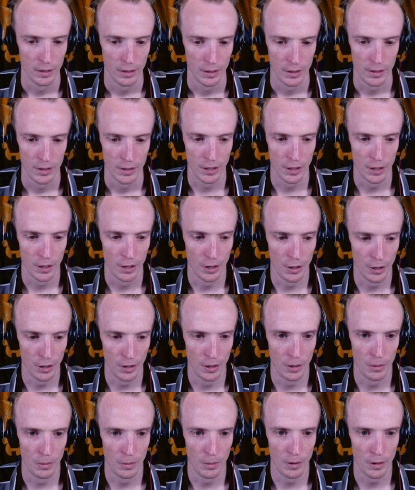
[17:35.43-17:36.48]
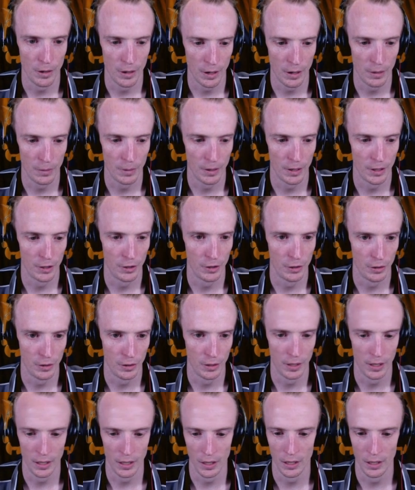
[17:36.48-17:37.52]
So what I want to do
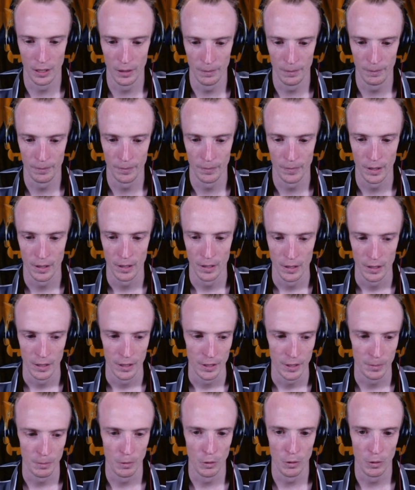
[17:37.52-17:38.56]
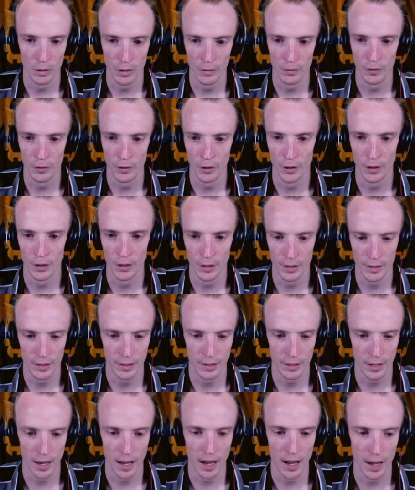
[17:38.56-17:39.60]
here is Morgan
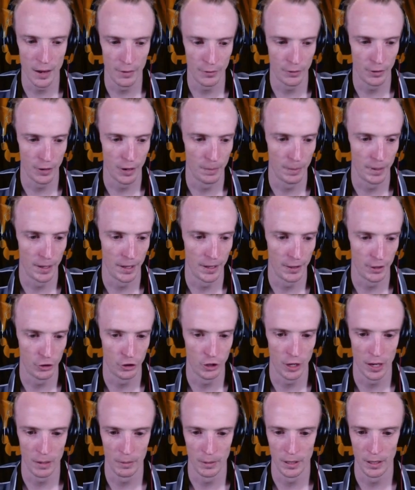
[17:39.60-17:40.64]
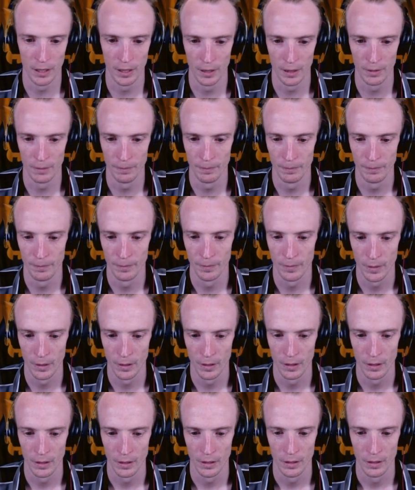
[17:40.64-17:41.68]
first after I play the Shaymin down.
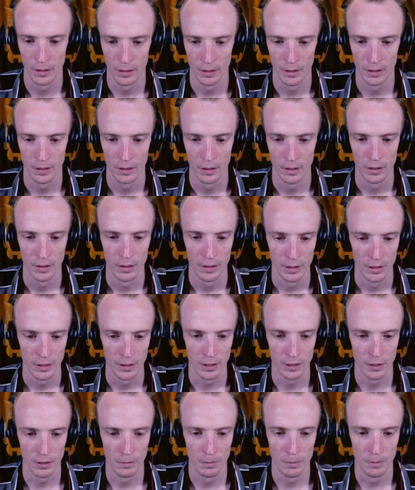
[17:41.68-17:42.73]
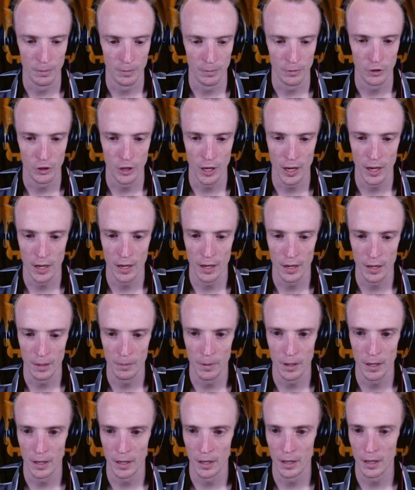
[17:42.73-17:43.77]
So
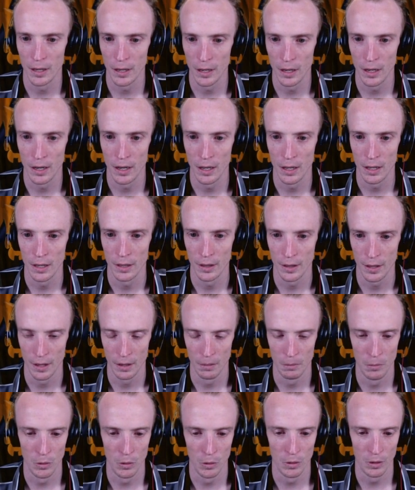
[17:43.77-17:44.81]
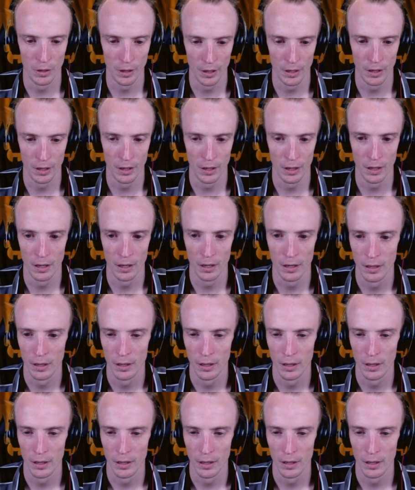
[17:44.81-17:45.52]
Shaymin, then Morgan.